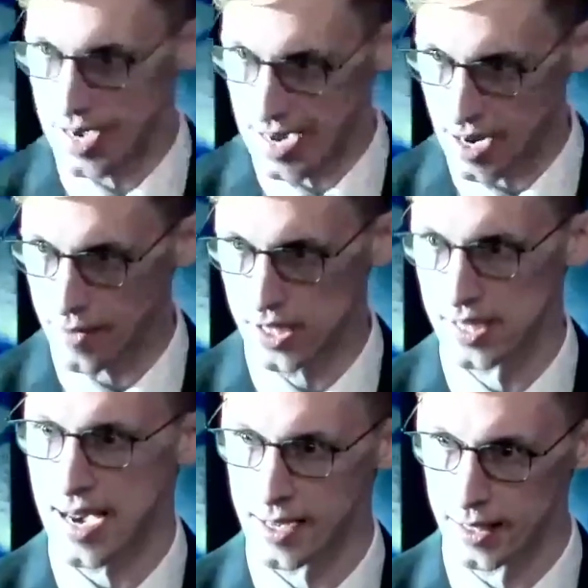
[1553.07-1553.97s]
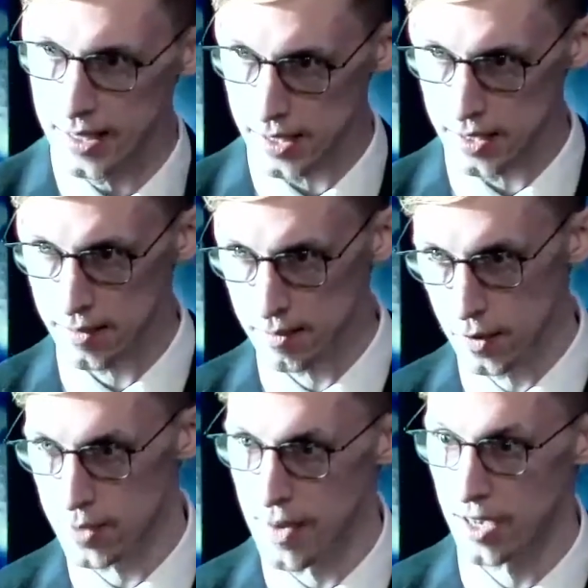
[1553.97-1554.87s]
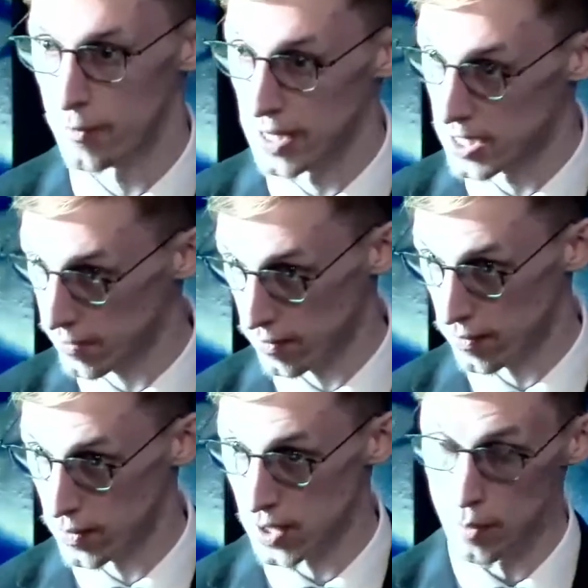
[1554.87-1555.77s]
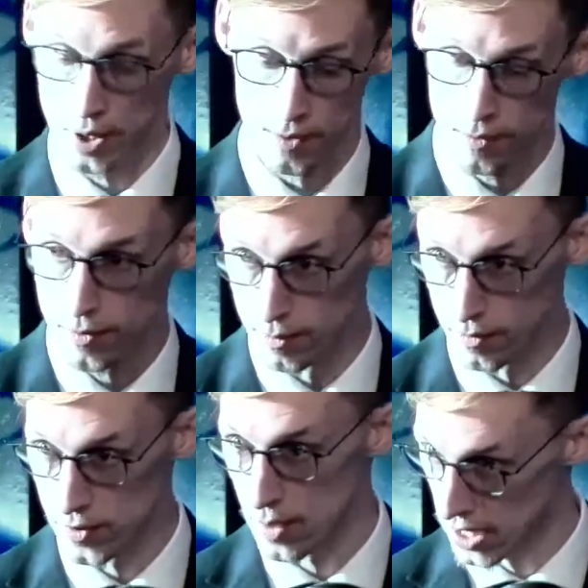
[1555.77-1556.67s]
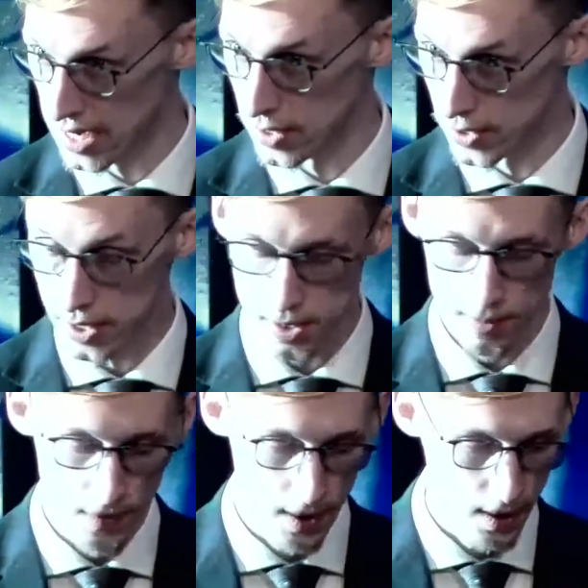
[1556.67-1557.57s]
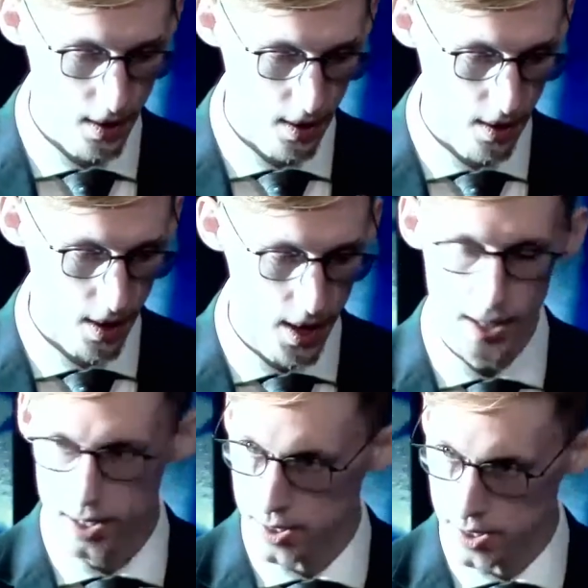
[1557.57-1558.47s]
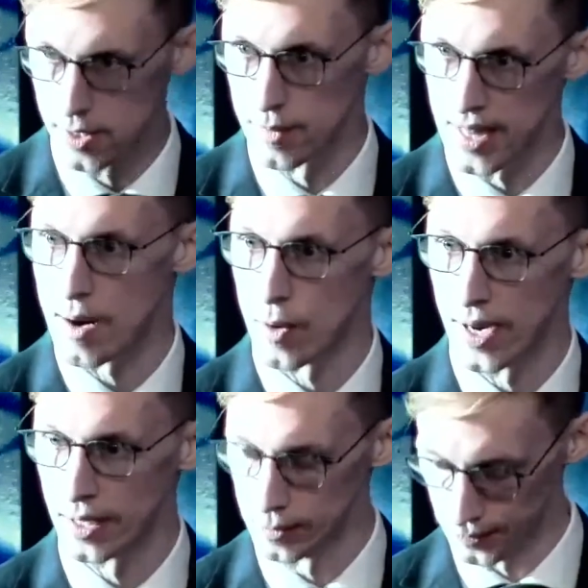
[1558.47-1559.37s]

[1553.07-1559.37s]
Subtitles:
have as an analyst, which may have been different from somebody else's, I clustered them in that way.